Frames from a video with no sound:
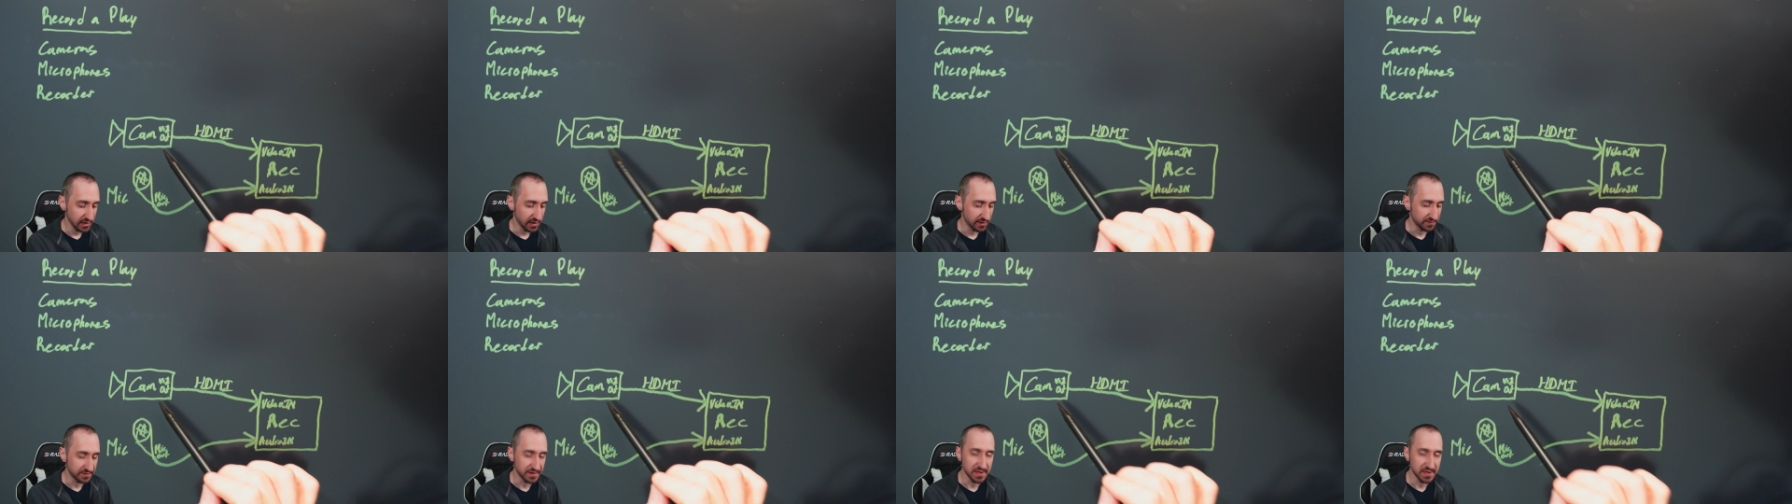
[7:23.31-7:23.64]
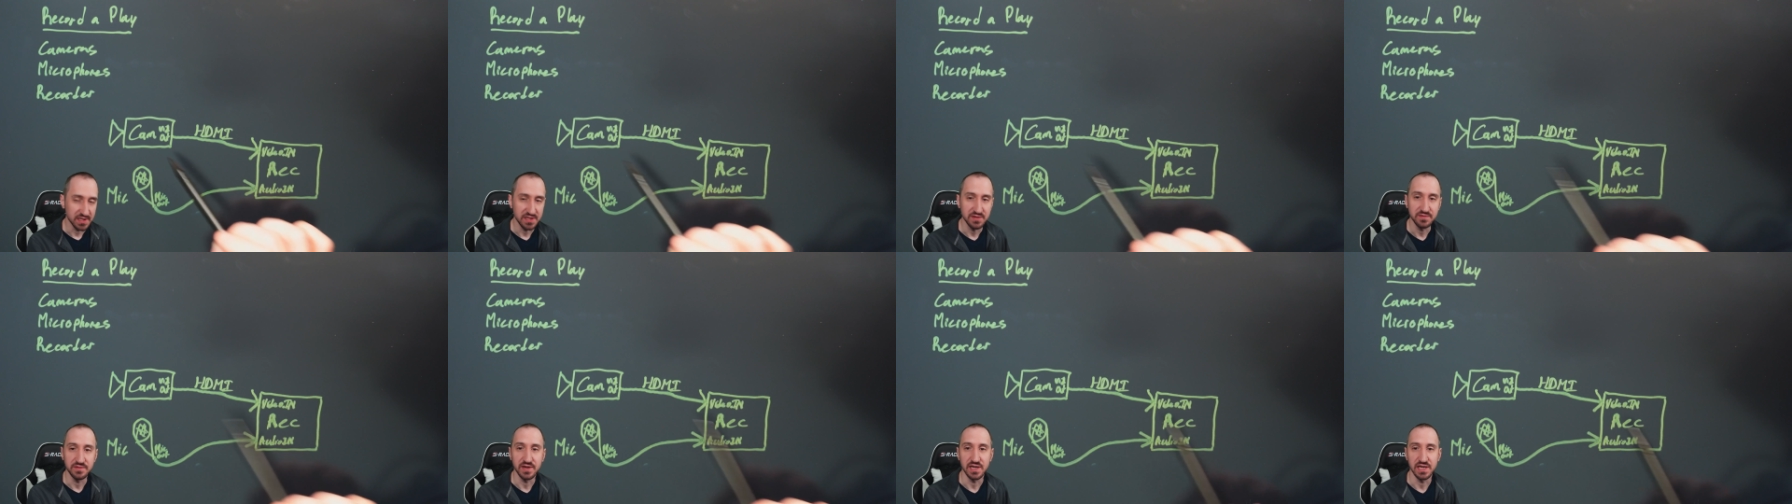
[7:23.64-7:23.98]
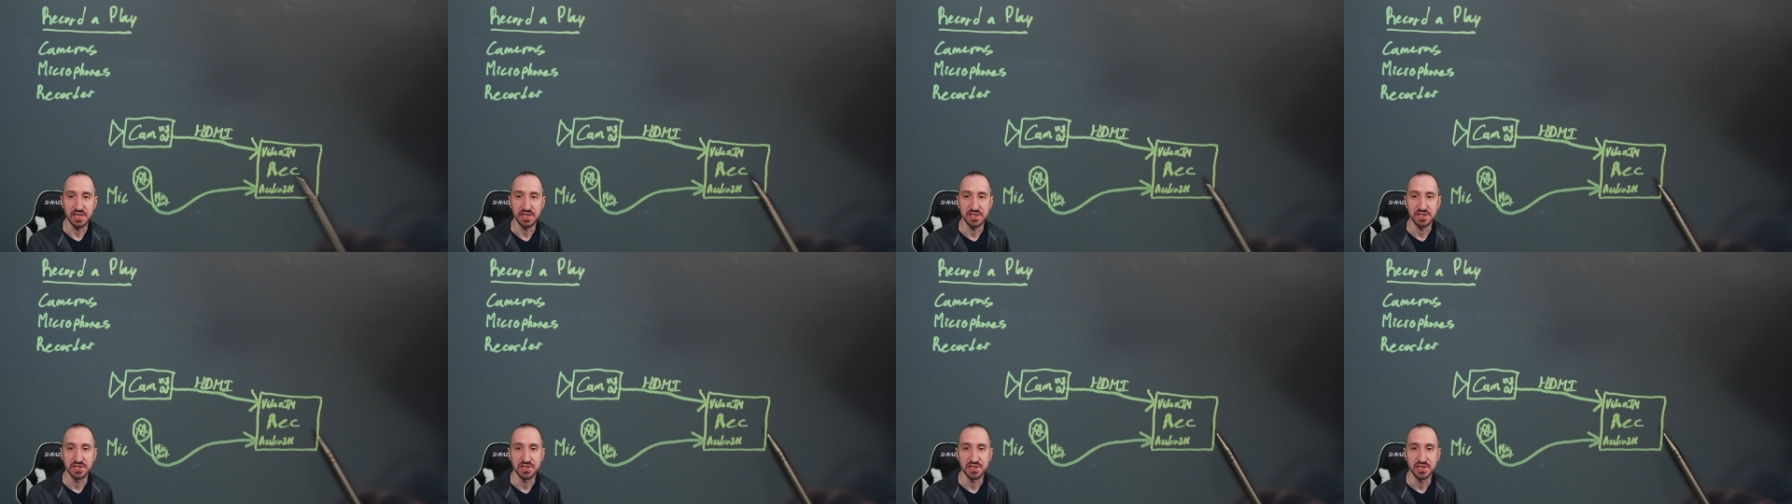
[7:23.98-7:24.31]
if the
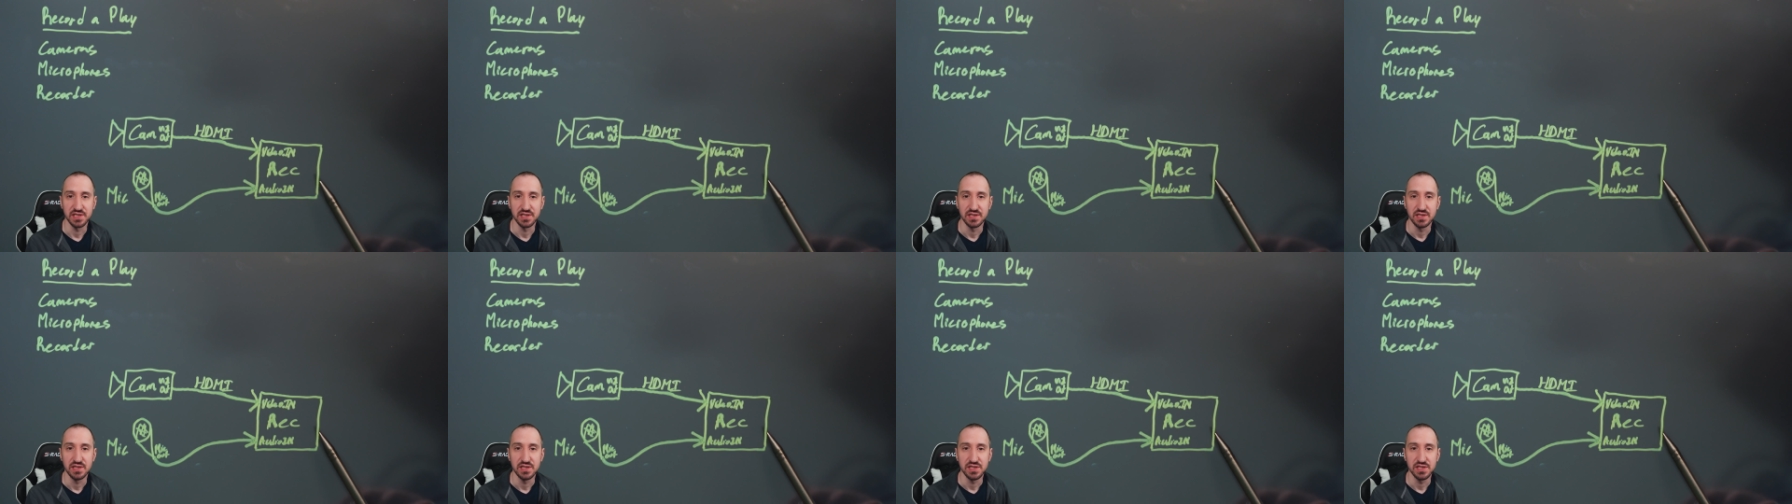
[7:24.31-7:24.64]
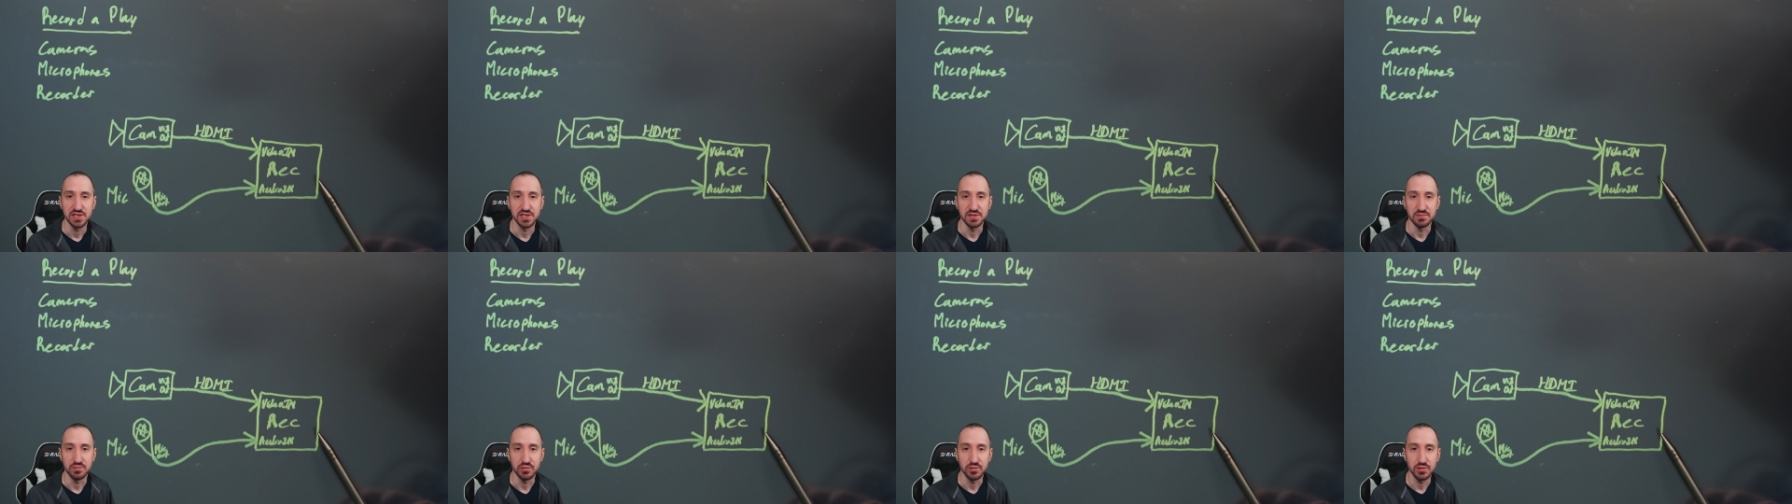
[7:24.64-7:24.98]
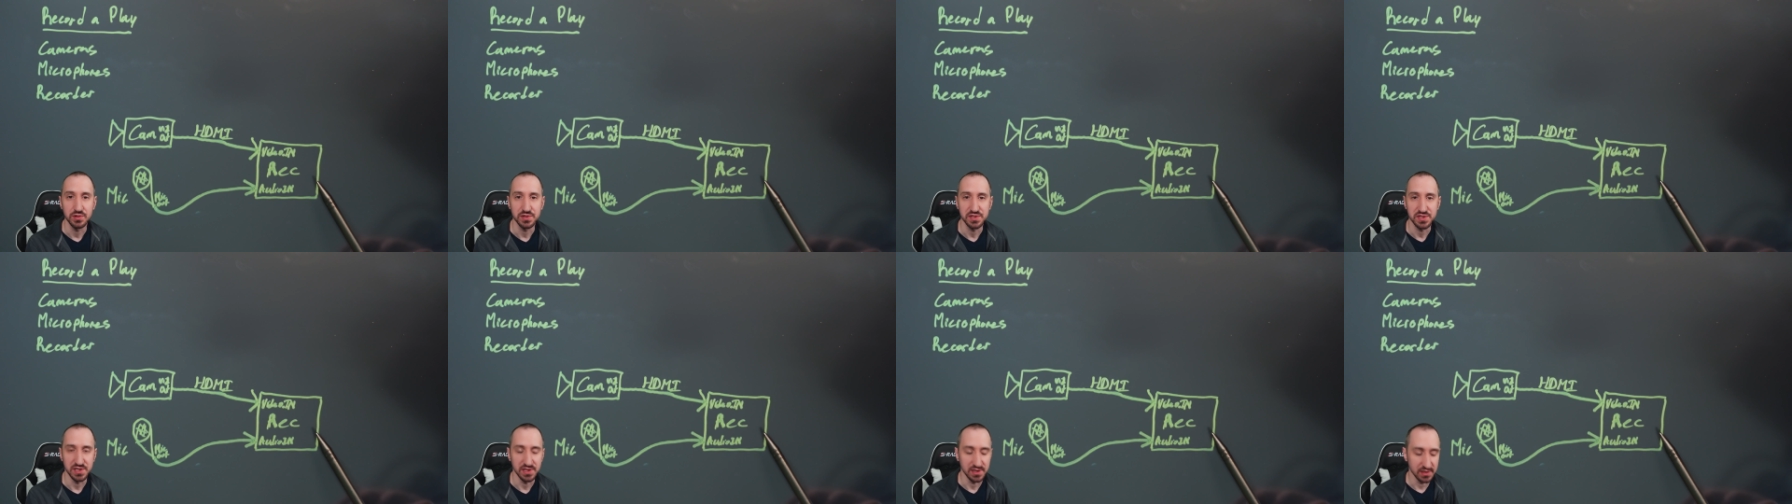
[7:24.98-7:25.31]
device
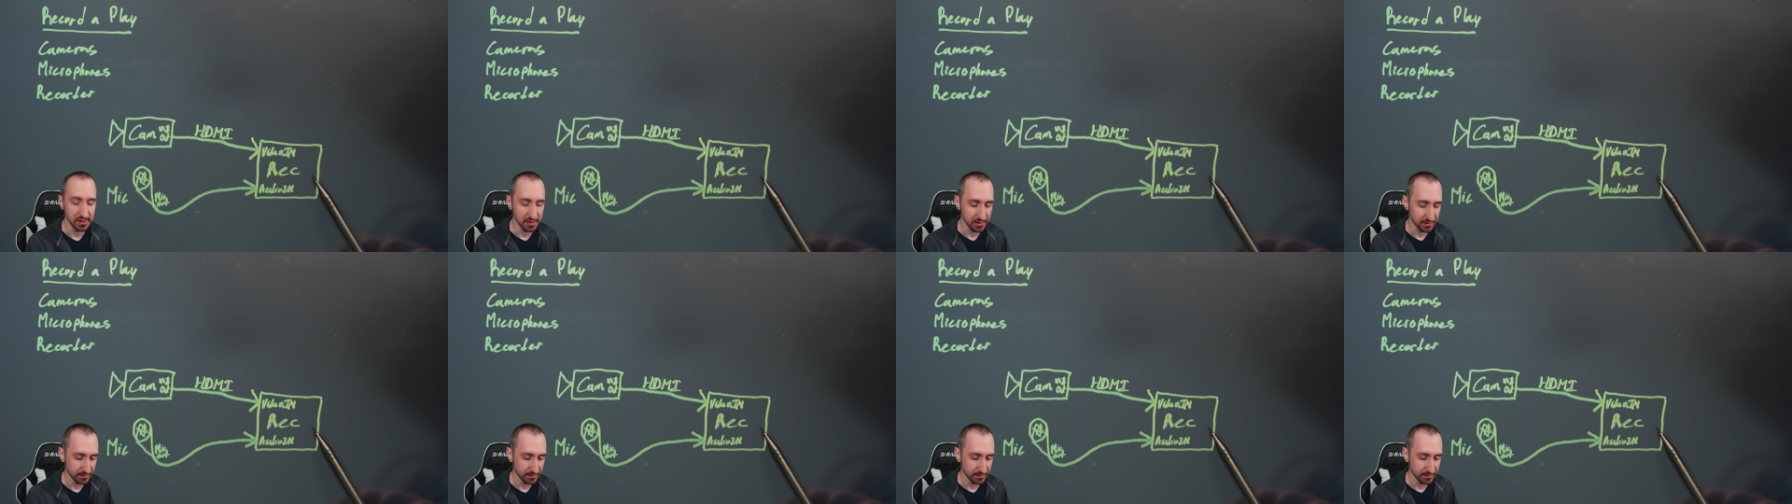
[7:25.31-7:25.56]
supports it,